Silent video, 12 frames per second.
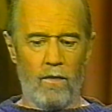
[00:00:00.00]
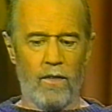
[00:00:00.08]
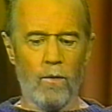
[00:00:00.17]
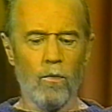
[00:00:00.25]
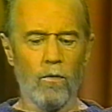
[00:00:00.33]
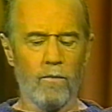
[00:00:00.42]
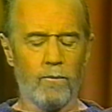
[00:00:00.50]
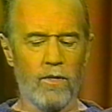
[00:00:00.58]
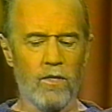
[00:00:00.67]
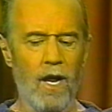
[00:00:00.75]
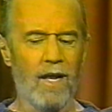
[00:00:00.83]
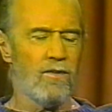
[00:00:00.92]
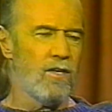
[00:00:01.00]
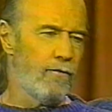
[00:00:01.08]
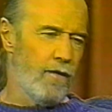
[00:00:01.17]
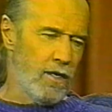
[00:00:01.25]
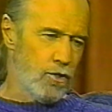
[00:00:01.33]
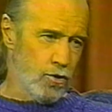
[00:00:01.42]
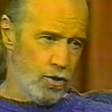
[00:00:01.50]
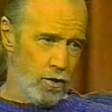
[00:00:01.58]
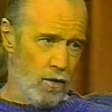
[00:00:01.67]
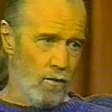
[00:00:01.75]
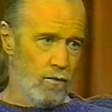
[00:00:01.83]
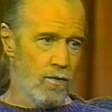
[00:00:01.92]
there were, besides the adventure
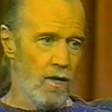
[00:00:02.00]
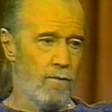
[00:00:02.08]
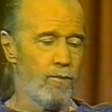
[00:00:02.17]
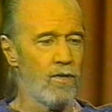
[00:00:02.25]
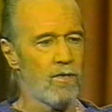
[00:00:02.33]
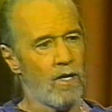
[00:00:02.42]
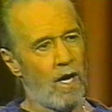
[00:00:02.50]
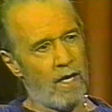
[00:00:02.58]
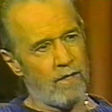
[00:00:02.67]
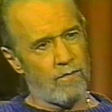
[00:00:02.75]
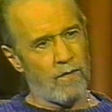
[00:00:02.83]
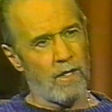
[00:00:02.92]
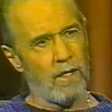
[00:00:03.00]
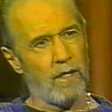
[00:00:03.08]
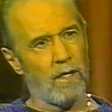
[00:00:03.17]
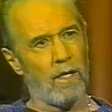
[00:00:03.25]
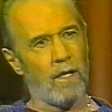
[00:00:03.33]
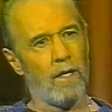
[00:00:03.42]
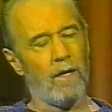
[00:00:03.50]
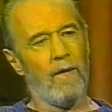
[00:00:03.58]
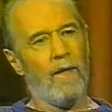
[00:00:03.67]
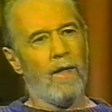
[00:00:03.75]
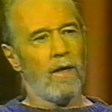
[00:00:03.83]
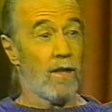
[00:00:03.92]
shows and besides the
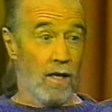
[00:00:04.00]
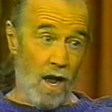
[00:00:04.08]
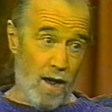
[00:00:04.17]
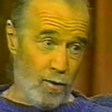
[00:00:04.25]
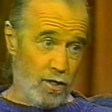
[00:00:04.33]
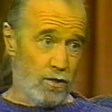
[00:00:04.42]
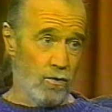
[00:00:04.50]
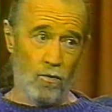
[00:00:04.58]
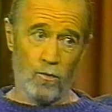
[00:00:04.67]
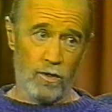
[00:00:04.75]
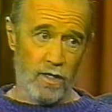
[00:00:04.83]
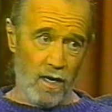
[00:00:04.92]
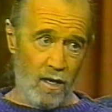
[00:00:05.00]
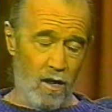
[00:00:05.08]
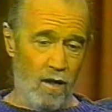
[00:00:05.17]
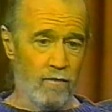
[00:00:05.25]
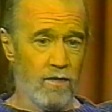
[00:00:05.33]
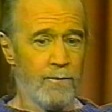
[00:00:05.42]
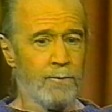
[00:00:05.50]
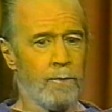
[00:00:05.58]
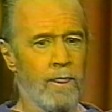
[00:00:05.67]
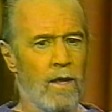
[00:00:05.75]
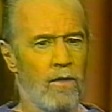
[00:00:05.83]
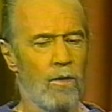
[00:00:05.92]
comedy shows, which I loved,
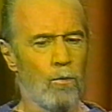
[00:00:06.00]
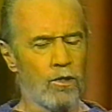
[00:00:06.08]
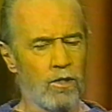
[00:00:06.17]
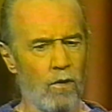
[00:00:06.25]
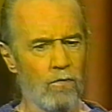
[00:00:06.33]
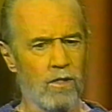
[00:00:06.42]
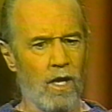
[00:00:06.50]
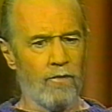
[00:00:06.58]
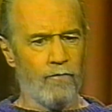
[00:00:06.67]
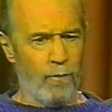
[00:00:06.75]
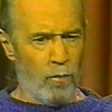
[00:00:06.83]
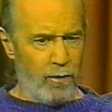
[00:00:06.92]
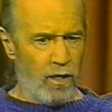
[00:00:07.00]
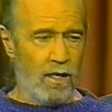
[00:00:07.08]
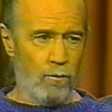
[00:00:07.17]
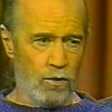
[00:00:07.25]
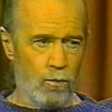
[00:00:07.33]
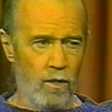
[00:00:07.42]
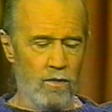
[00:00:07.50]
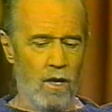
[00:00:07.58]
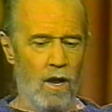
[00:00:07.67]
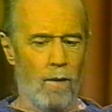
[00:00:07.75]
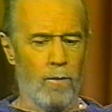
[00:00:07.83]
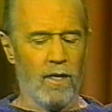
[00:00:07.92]
there were shows like Fibber McGee, which was
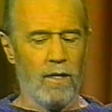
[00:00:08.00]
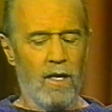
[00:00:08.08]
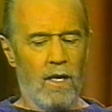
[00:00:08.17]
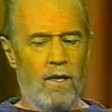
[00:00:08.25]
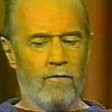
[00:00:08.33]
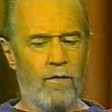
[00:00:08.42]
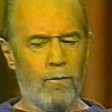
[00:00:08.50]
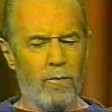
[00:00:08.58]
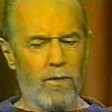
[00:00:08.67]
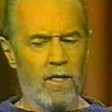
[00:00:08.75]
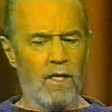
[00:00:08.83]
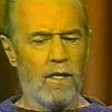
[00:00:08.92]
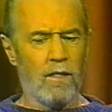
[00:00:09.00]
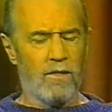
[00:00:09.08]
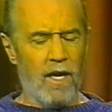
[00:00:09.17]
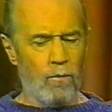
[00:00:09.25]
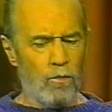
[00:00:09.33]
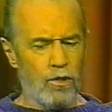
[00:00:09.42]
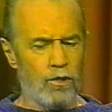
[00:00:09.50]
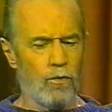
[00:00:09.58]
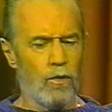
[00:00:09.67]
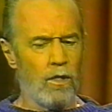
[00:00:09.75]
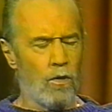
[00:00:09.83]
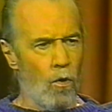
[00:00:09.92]
comedy, Fibber McGee, Date with
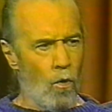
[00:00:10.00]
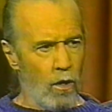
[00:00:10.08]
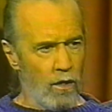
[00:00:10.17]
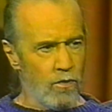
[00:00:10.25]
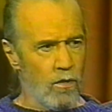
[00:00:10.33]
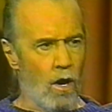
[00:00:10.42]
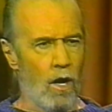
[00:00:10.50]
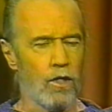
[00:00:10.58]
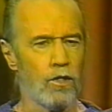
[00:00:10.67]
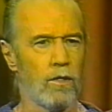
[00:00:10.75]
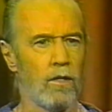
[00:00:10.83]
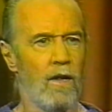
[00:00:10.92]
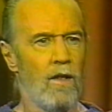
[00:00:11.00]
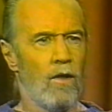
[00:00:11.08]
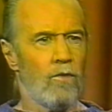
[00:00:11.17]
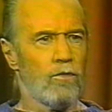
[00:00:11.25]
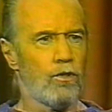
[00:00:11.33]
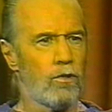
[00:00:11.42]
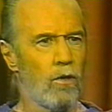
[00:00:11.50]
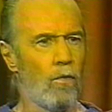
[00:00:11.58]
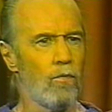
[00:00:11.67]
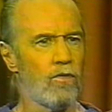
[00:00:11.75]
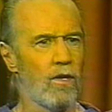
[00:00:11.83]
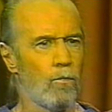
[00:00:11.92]
Judy, Corliss Archer,
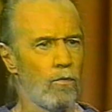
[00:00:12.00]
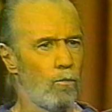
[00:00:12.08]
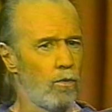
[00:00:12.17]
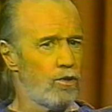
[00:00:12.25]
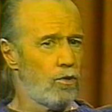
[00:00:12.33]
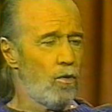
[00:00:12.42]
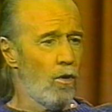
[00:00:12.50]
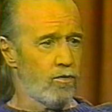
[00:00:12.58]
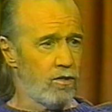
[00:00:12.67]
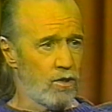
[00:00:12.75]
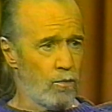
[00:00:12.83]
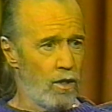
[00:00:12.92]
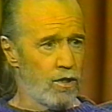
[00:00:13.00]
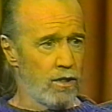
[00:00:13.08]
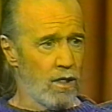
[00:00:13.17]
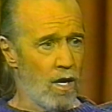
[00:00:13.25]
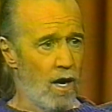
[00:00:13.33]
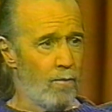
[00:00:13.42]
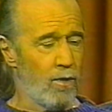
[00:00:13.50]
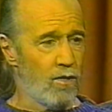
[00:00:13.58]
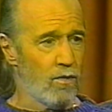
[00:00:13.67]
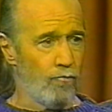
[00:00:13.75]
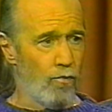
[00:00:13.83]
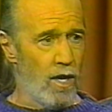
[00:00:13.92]
shows that were what you'd call situation
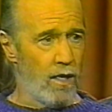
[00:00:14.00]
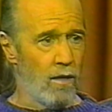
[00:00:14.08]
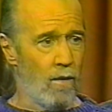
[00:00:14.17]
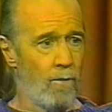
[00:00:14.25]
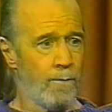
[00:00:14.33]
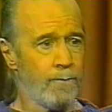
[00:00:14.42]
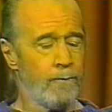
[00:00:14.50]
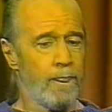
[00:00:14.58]
comedies on radio.